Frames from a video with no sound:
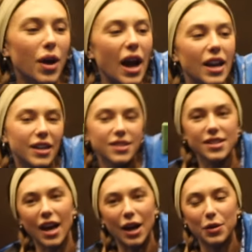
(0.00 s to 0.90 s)
We're heading
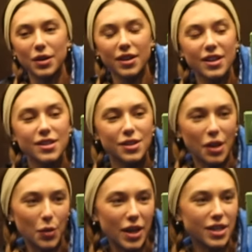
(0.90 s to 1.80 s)
down so
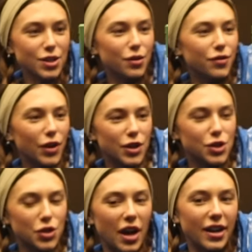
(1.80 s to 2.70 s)
that we can do
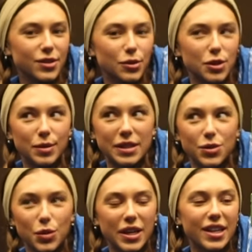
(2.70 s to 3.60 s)
first tracks, which
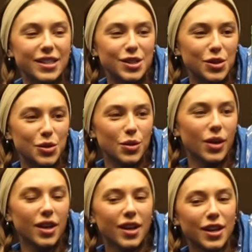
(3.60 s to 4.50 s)
means we get
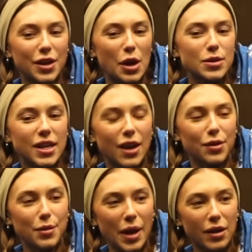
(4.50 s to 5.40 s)
to go
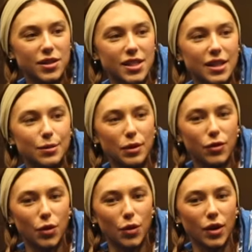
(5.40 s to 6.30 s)
down the mountain
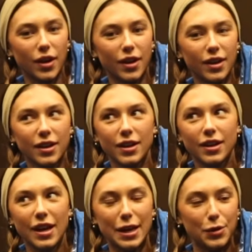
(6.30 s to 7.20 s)
before
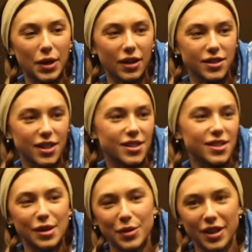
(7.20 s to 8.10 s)
anyone else does.
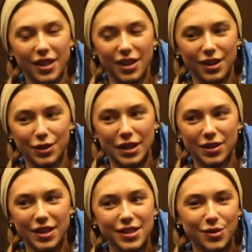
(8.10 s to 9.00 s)
It's something that the little
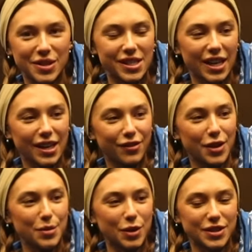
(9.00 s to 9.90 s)
Nell does, and we signed up
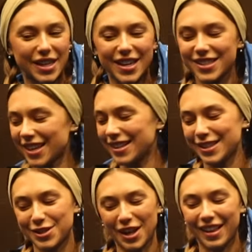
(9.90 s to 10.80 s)
for it both days, and
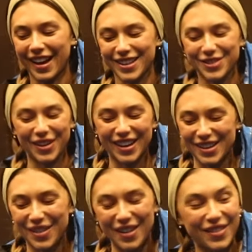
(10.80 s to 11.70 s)
the jet lag is working
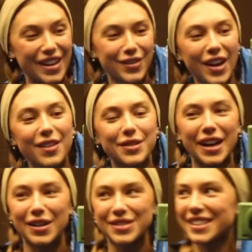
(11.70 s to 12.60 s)
in my favor. I've been
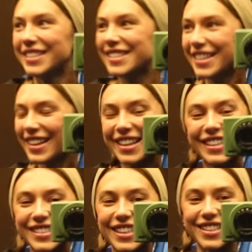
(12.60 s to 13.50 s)
up since
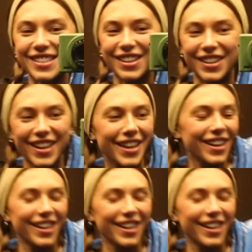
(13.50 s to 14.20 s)
6:30